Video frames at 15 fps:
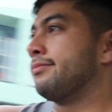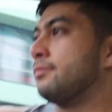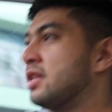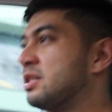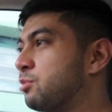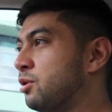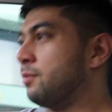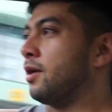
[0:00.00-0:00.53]

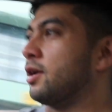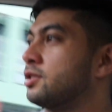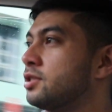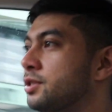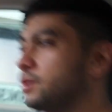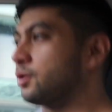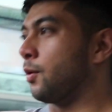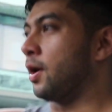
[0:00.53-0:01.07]
that's pretty
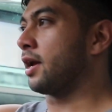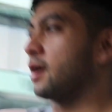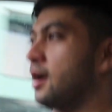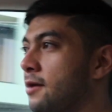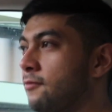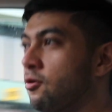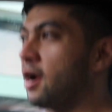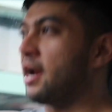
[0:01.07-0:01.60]
much the weight
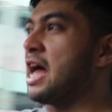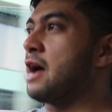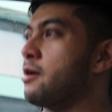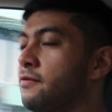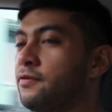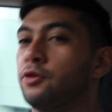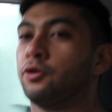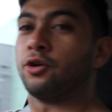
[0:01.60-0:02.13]
cut. Right now
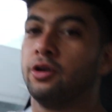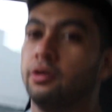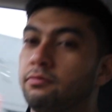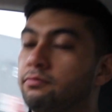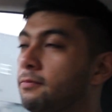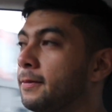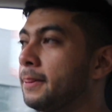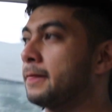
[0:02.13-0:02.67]
I feel good.
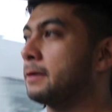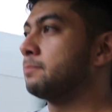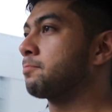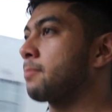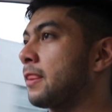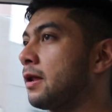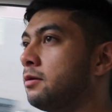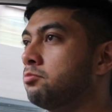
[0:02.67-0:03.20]

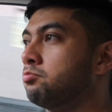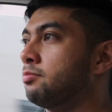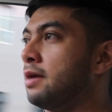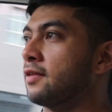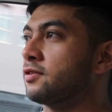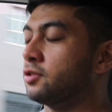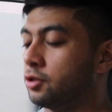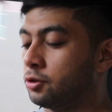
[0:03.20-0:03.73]

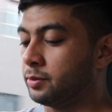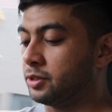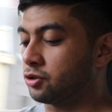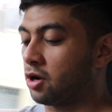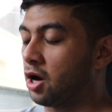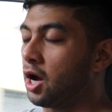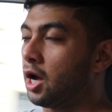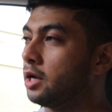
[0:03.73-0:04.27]
Mouth's a little bit
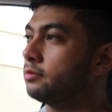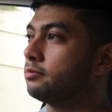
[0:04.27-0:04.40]
dry, a